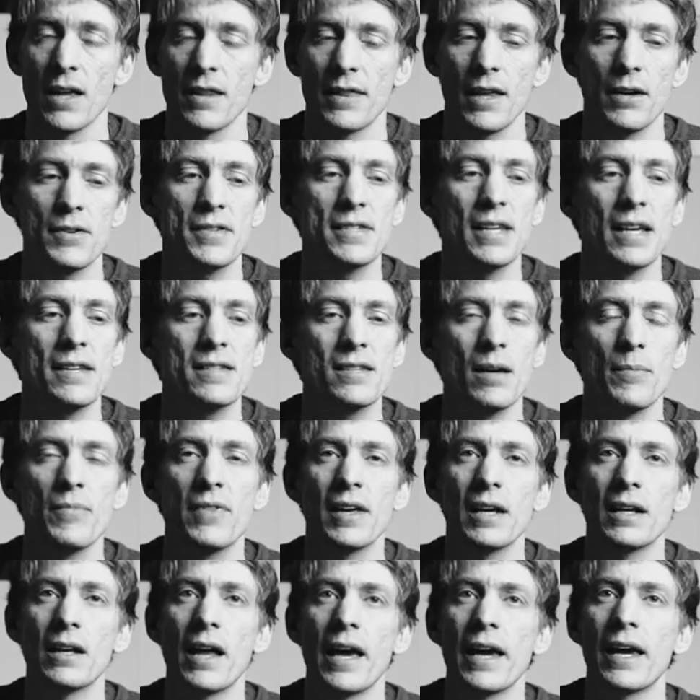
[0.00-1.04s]
They'll say
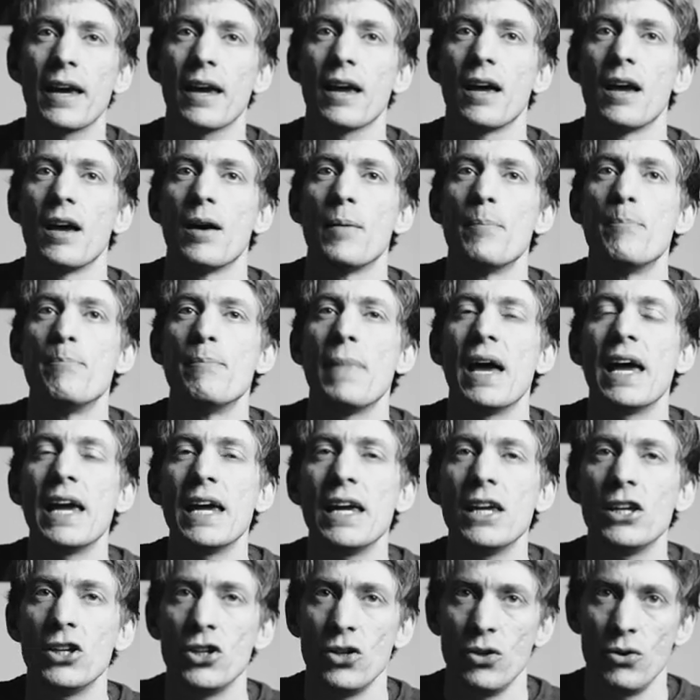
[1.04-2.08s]
something like,
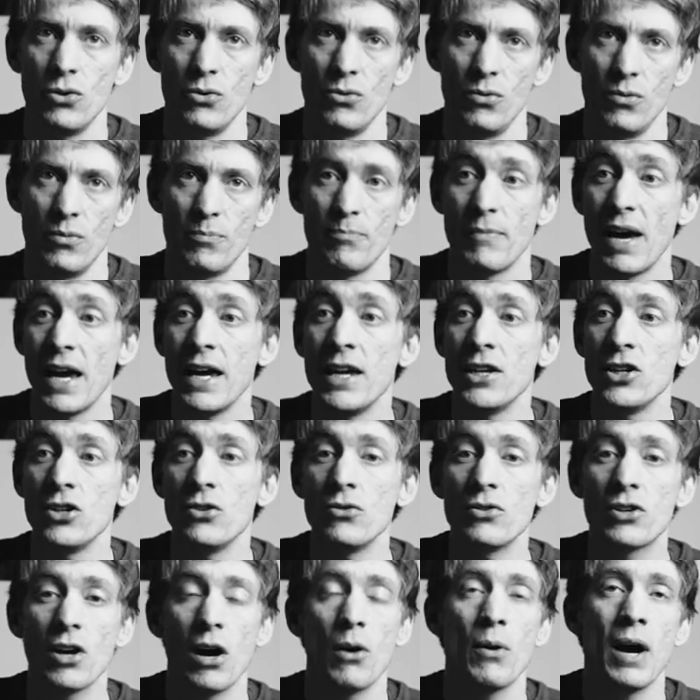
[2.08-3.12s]
may you, may
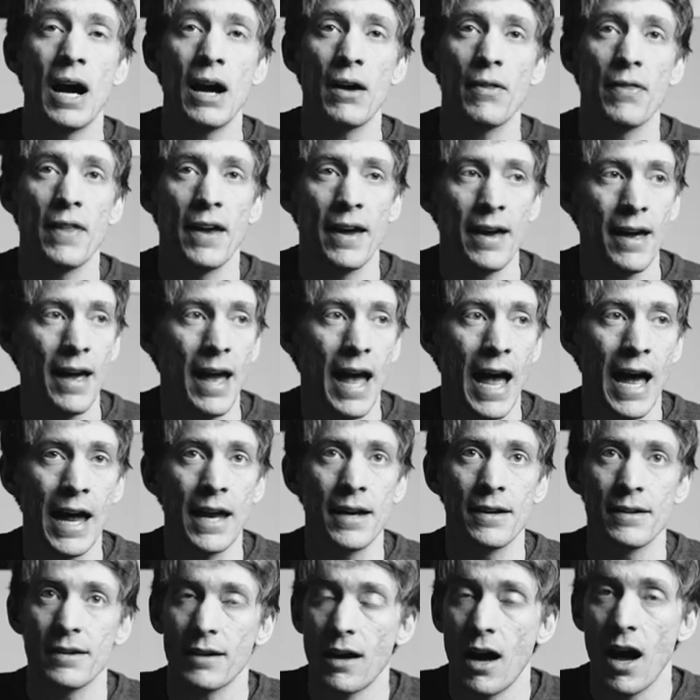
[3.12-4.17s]
you go out there
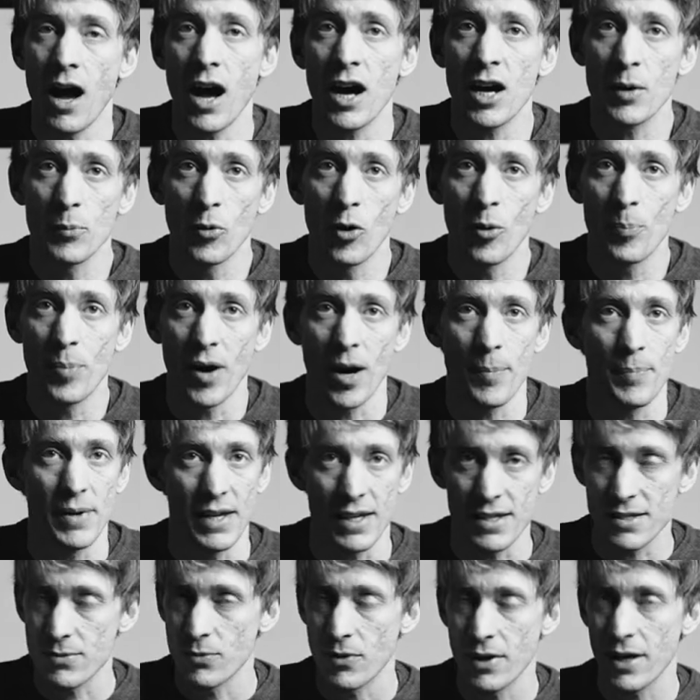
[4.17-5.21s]
and hug more
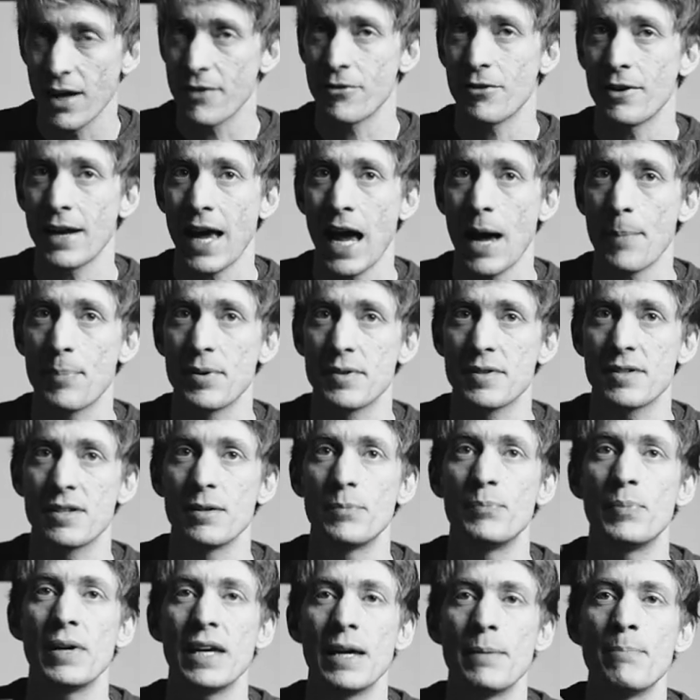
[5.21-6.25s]
puppies, whatever it happens
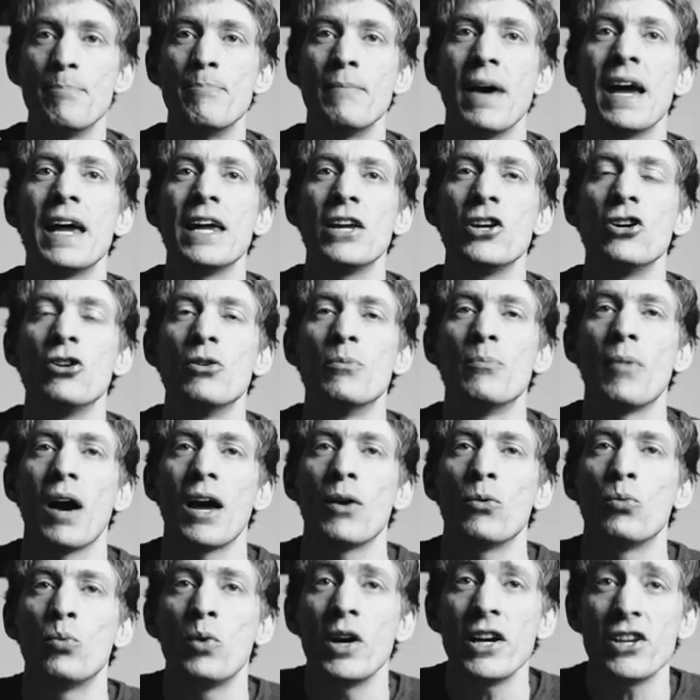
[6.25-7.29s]
to be, may you,
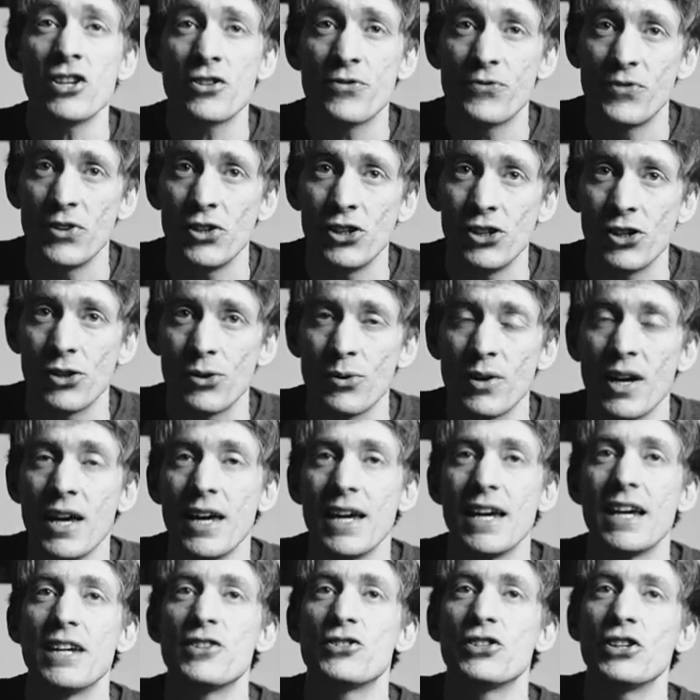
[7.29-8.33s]
my wish for you
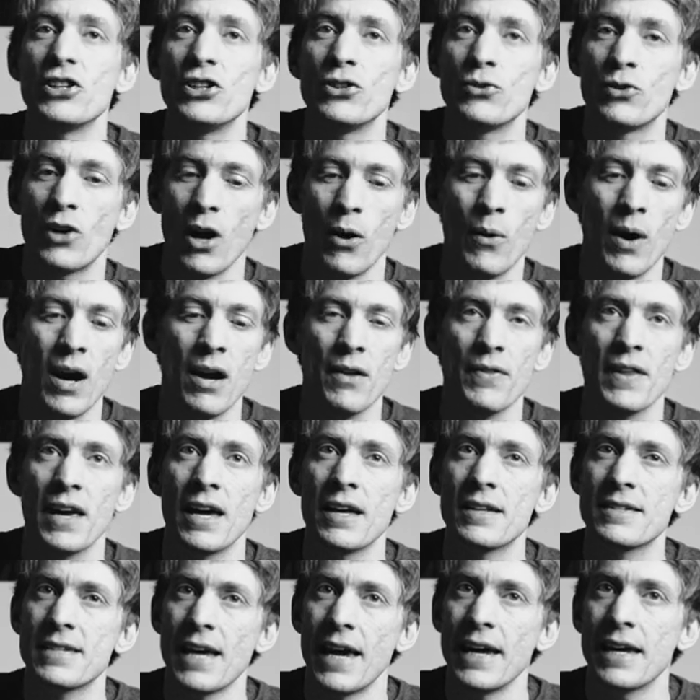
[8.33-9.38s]
is that you go out
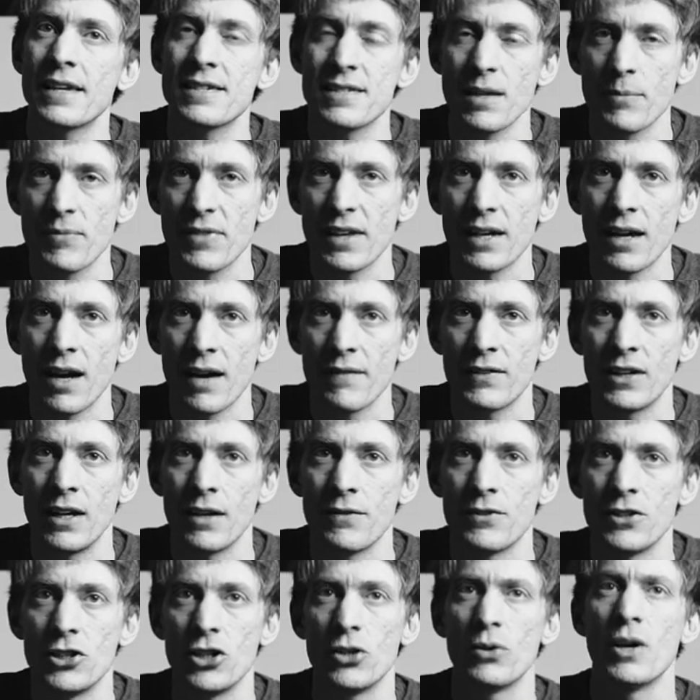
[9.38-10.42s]
there, take something I've
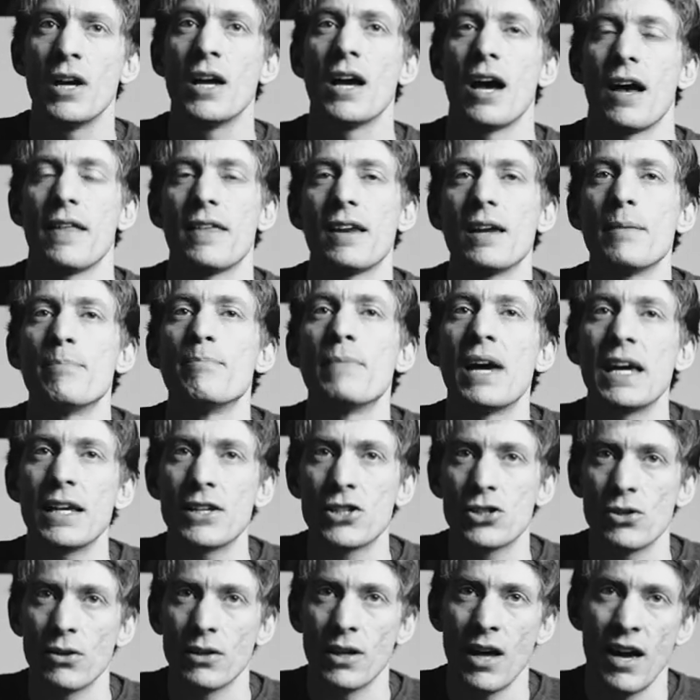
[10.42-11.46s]
given you, and that it
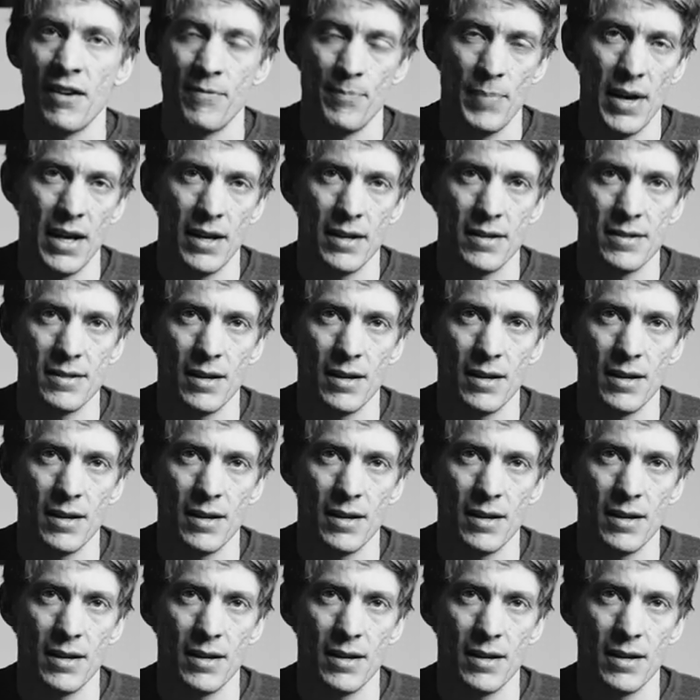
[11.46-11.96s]
makes your life better